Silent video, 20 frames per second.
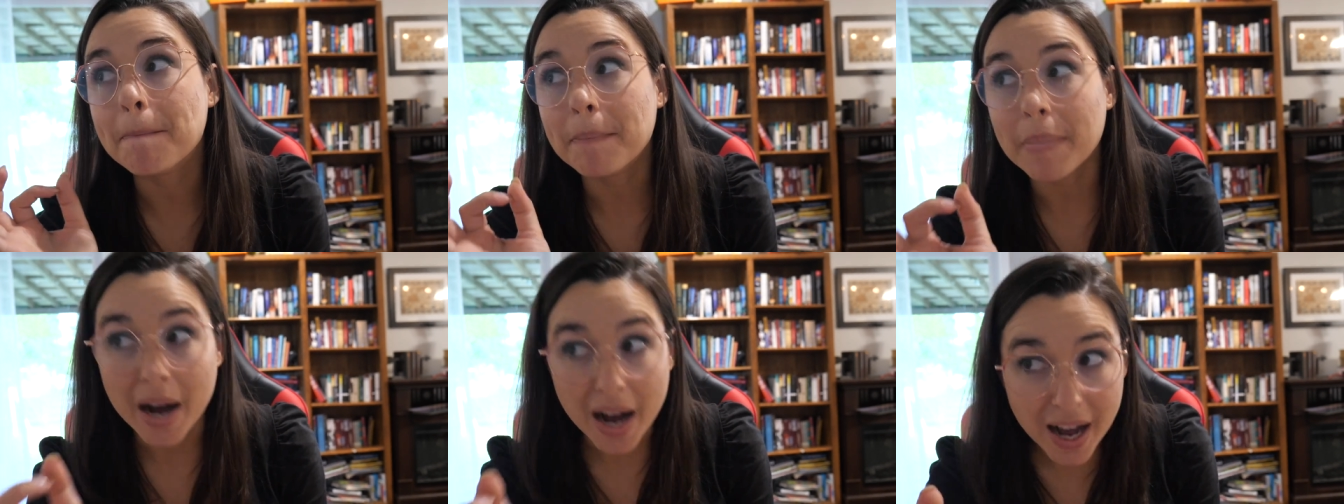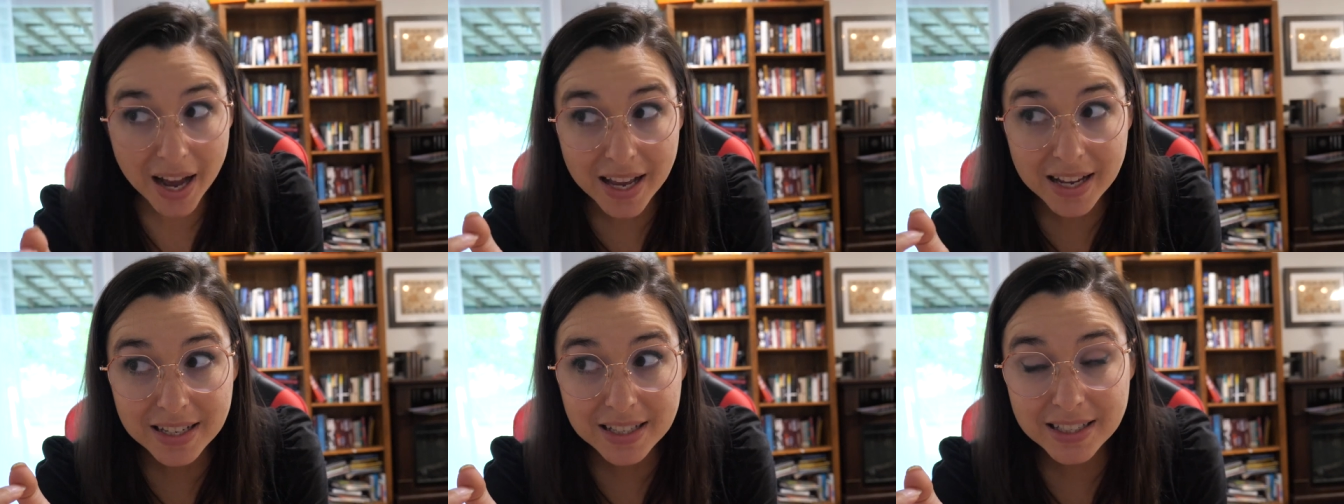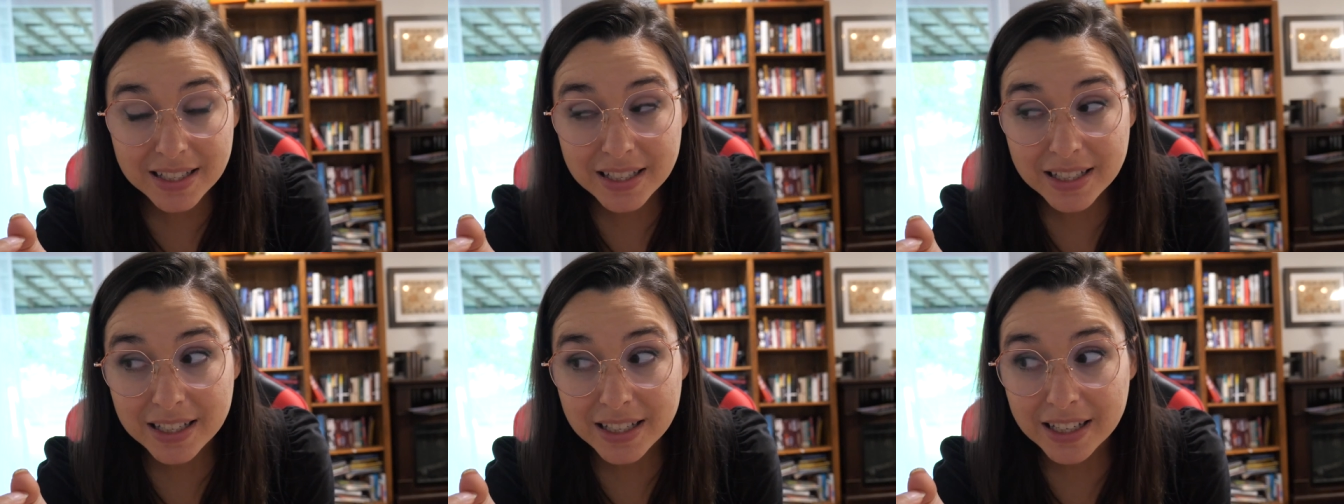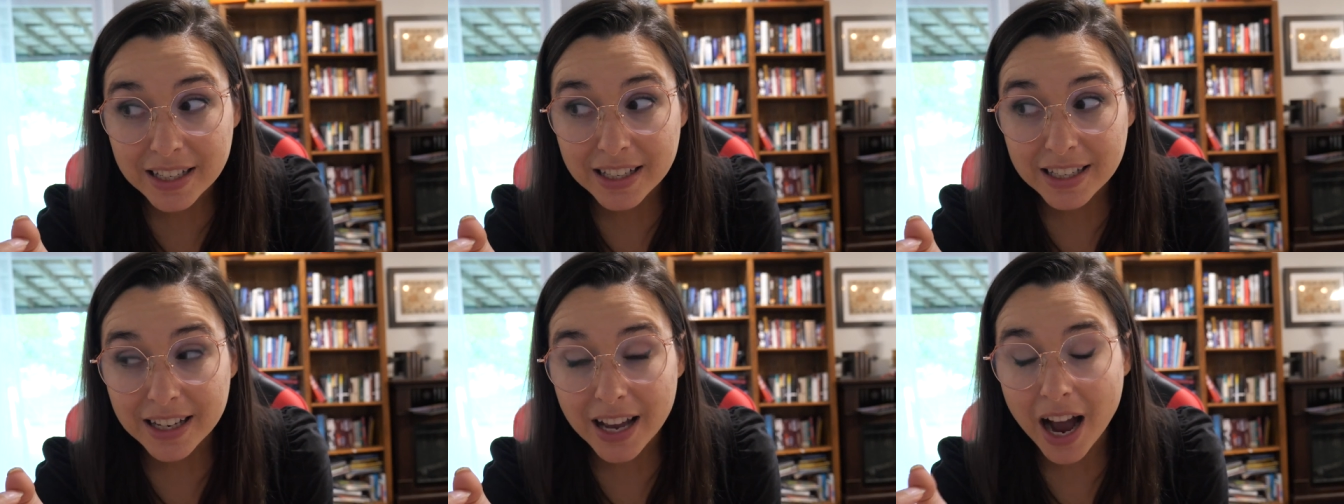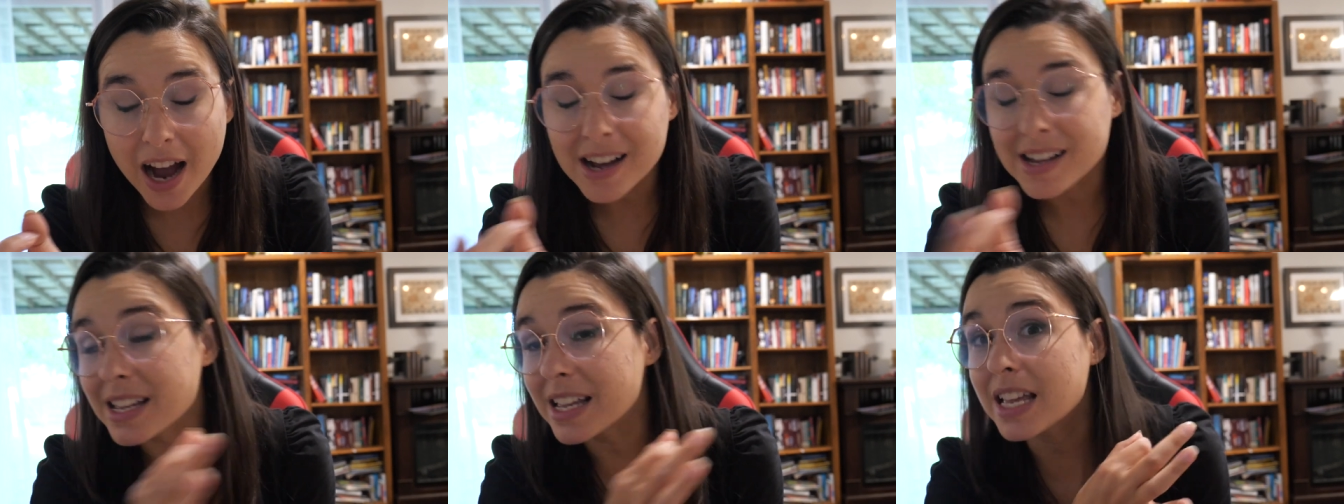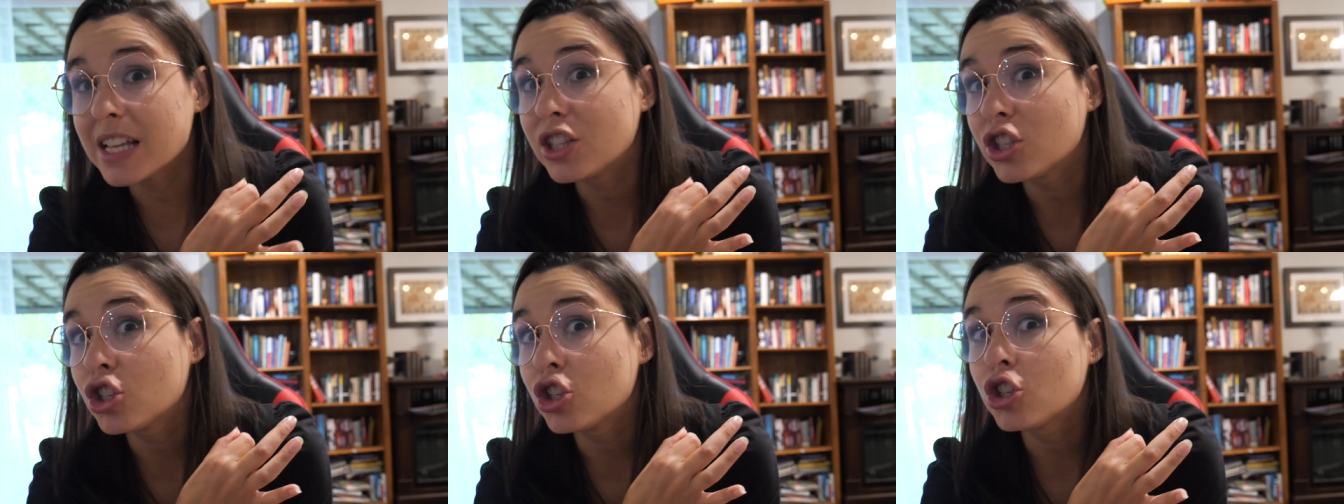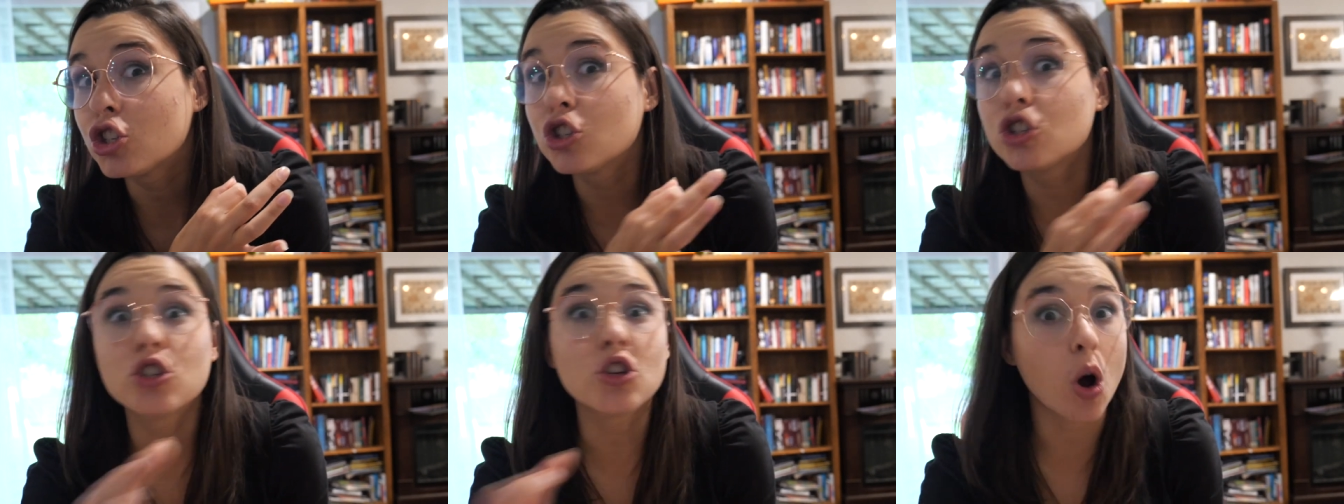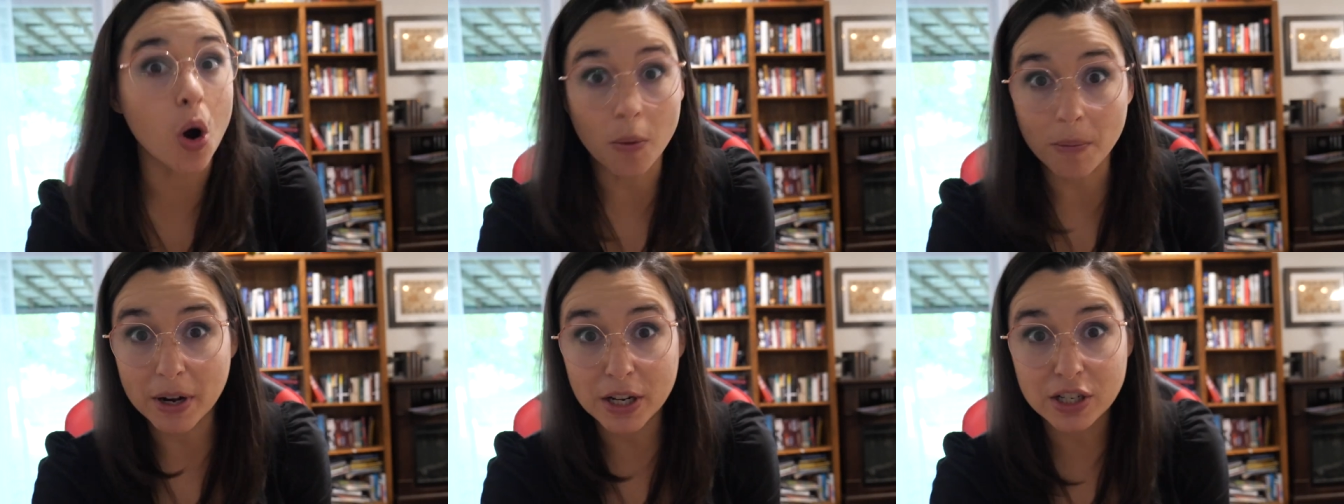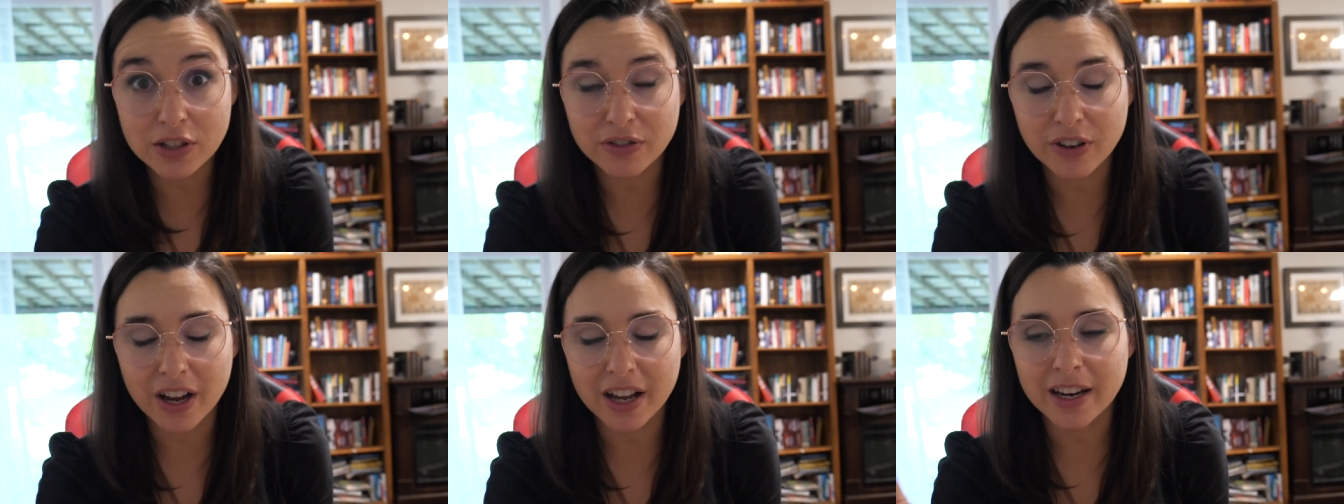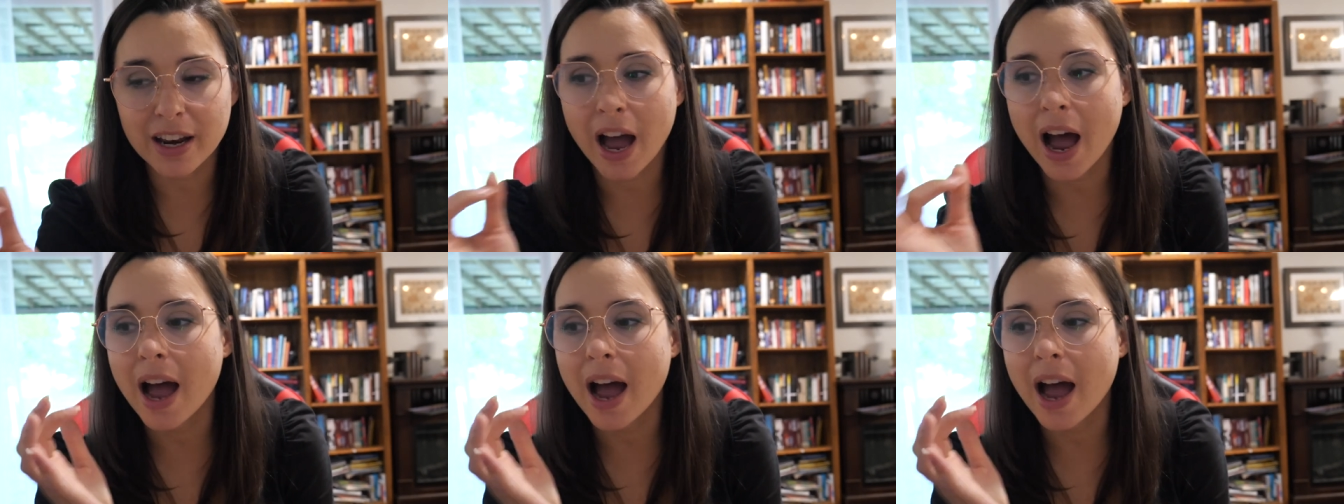but it's so much fun.